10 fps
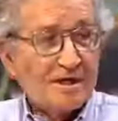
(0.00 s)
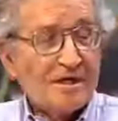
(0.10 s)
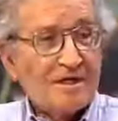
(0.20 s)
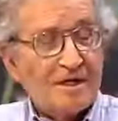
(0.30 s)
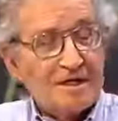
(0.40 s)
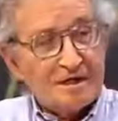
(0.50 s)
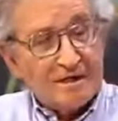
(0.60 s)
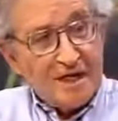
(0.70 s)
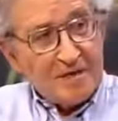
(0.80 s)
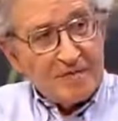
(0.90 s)

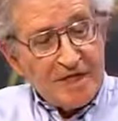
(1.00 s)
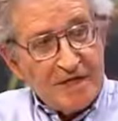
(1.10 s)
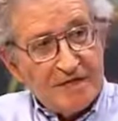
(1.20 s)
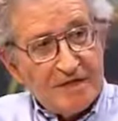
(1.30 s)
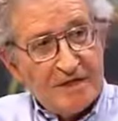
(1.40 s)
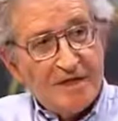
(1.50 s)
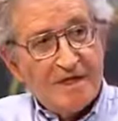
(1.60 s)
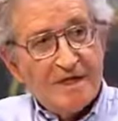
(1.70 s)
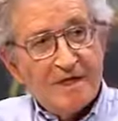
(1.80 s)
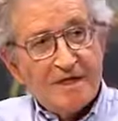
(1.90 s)
At Camp David,
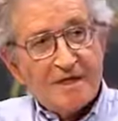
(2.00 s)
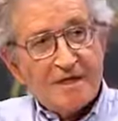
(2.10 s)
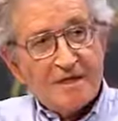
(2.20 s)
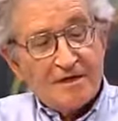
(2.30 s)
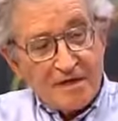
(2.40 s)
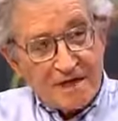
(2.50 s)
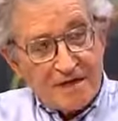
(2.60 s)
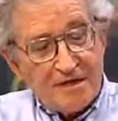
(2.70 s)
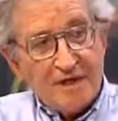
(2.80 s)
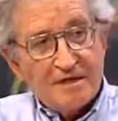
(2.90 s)
the
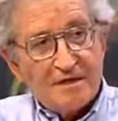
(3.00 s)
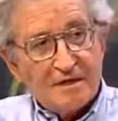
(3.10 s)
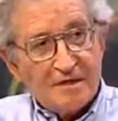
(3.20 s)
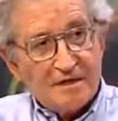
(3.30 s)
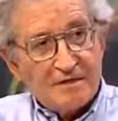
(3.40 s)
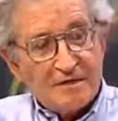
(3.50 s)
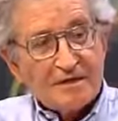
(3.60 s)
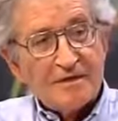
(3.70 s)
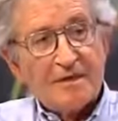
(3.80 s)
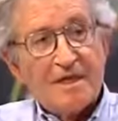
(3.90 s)
United States and
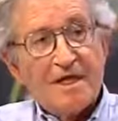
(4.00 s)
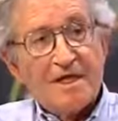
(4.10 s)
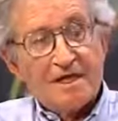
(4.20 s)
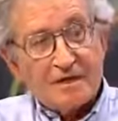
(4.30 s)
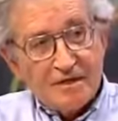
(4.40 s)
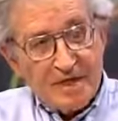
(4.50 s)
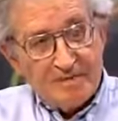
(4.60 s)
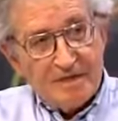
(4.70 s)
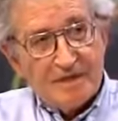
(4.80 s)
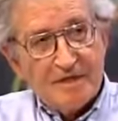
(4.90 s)
Israel
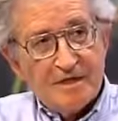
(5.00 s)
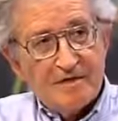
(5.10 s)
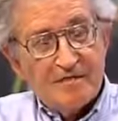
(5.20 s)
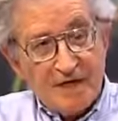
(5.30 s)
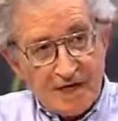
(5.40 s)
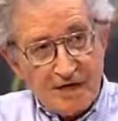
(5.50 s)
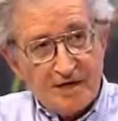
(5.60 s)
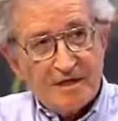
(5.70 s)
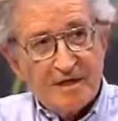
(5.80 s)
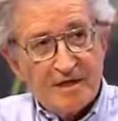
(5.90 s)
accepted,
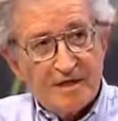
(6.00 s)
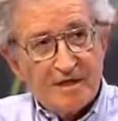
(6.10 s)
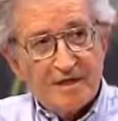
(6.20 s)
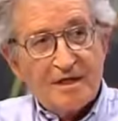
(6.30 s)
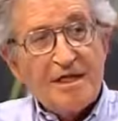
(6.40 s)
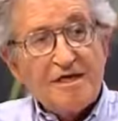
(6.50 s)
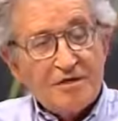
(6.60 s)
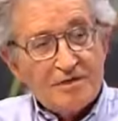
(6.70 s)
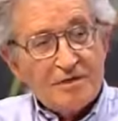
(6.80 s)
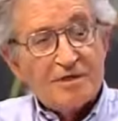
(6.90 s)
finally,
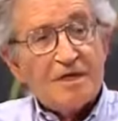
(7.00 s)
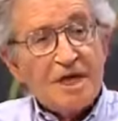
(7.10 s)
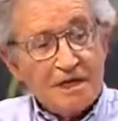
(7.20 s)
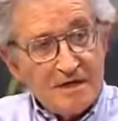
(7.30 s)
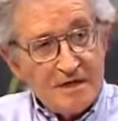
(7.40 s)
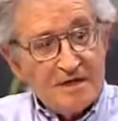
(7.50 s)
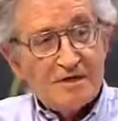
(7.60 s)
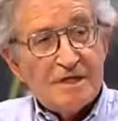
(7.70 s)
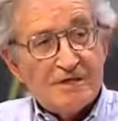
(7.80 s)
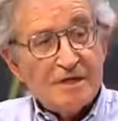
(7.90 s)
Egypt's
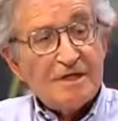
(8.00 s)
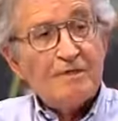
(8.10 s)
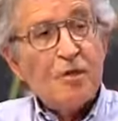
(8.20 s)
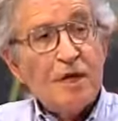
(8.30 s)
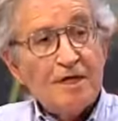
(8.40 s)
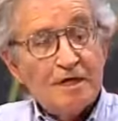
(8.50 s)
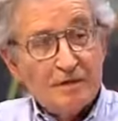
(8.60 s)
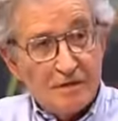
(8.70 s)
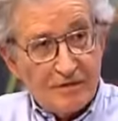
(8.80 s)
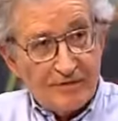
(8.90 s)

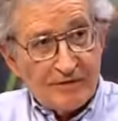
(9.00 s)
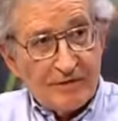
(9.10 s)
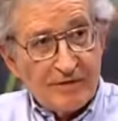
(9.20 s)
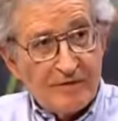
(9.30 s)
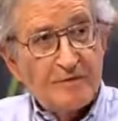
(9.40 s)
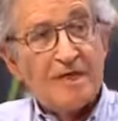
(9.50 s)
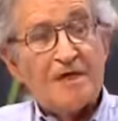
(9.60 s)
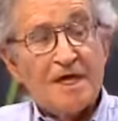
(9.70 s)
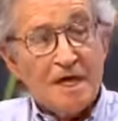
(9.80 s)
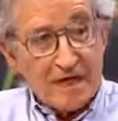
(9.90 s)
1971 offer,
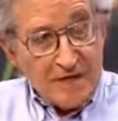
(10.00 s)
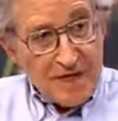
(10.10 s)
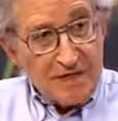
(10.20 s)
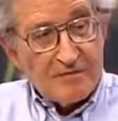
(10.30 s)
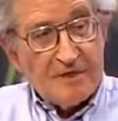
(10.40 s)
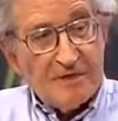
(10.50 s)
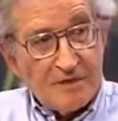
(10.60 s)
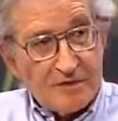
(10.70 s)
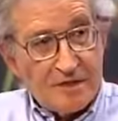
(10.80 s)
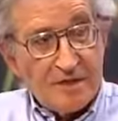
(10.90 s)
which they had then,
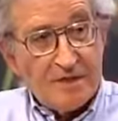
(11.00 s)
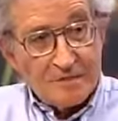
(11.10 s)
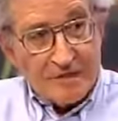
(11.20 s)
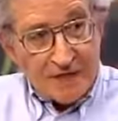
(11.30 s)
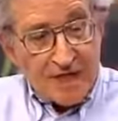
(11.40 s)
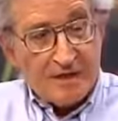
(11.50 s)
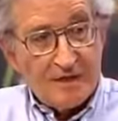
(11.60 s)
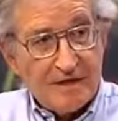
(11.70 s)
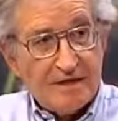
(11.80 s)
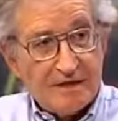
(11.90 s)
U.S. had
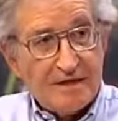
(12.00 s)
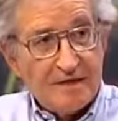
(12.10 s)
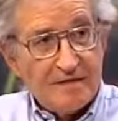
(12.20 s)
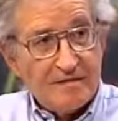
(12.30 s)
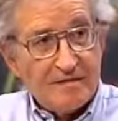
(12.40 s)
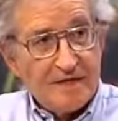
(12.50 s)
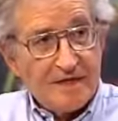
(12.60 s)
rejected at the time,